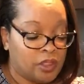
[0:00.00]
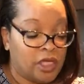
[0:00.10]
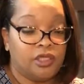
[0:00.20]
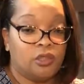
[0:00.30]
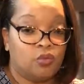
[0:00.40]

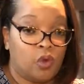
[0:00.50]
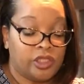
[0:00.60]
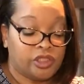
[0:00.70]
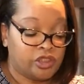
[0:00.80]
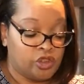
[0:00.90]
And then
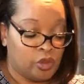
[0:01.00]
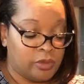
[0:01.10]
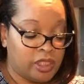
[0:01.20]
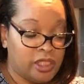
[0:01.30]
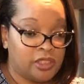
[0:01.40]
once it's
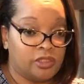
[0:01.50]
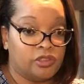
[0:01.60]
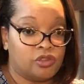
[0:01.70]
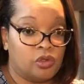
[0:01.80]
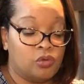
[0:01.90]
germinated and
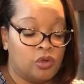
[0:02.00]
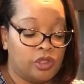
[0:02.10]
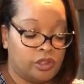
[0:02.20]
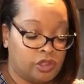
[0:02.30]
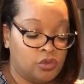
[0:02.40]
so
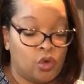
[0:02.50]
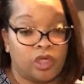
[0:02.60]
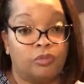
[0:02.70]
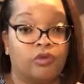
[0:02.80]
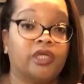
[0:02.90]
on, you want
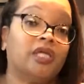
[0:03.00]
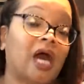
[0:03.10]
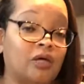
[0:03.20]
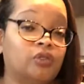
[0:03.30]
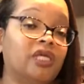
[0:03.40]
to bring it
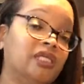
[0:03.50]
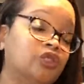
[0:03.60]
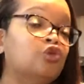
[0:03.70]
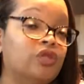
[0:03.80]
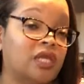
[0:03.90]
out
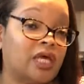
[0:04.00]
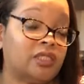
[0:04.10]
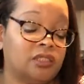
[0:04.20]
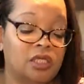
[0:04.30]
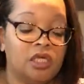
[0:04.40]
into the light.
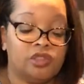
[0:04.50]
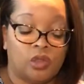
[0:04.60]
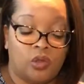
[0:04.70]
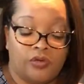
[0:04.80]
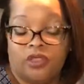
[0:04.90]

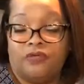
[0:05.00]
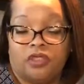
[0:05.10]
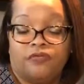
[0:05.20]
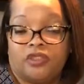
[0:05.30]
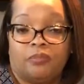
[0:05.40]
So even
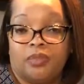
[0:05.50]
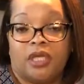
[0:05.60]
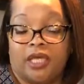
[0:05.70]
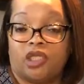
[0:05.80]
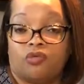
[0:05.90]
if it's a
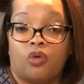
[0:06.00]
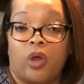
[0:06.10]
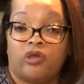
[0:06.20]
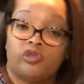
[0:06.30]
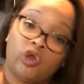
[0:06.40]
plant that
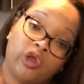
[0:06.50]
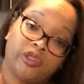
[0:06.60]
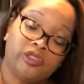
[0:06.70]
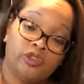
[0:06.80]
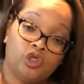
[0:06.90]
requires
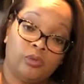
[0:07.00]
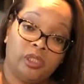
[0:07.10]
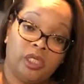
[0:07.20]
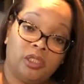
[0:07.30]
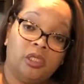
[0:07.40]
darkness to
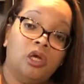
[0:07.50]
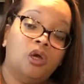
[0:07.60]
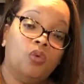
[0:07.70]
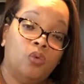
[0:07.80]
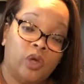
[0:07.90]
germinate,
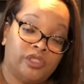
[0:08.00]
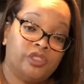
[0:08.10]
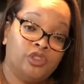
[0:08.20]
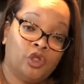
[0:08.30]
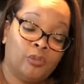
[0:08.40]
once
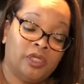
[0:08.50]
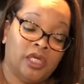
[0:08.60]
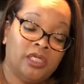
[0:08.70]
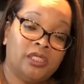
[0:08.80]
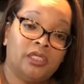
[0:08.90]
it's
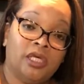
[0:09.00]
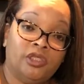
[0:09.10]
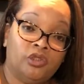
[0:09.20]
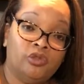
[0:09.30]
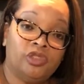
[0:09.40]
germinated
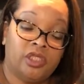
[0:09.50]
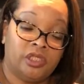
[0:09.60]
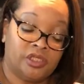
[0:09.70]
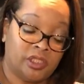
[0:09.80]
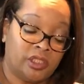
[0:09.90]
and you see
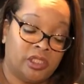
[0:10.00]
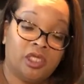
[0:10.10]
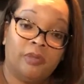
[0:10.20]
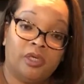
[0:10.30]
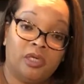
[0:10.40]
a seedling
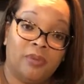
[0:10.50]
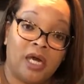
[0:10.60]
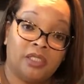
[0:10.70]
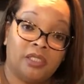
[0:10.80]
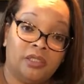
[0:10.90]
coming up
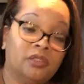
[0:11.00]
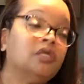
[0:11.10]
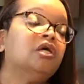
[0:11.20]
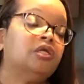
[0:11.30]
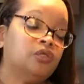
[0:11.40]
out of there,
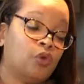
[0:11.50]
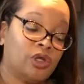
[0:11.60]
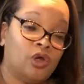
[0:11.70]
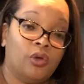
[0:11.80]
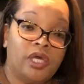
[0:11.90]
you want
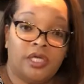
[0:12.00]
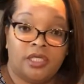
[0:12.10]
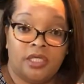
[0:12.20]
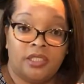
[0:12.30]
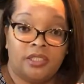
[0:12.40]
to go ahead
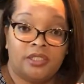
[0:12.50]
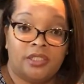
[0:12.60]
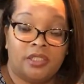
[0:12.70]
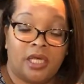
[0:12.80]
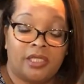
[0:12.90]
and get it into
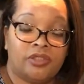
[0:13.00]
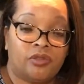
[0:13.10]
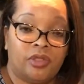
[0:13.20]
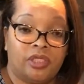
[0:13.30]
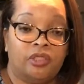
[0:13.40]
the light
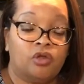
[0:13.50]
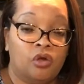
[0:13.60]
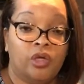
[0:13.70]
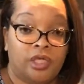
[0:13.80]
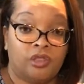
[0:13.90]
so that it'll
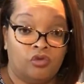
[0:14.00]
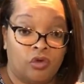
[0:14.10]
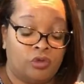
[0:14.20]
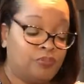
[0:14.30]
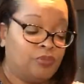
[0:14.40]
go ahead and
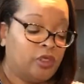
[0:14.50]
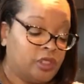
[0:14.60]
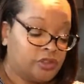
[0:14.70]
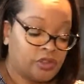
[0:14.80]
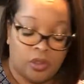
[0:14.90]
grow.
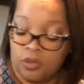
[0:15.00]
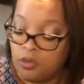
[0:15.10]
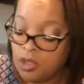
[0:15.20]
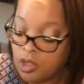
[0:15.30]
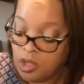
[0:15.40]

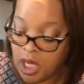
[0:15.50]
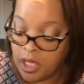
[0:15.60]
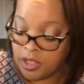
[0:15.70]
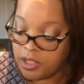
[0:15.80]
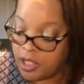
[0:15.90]
So
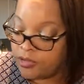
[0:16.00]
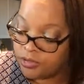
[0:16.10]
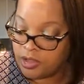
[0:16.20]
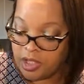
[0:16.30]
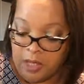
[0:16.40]
another
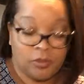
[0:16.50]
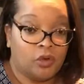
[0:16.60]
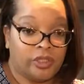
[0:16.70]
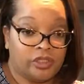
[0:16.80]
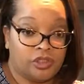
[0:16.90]
thing I'm
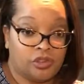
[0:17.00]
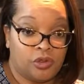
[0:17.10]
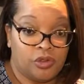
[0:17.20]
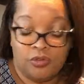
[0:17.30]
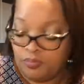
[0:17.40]
going to show
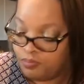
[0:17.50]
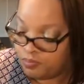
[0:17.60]
you.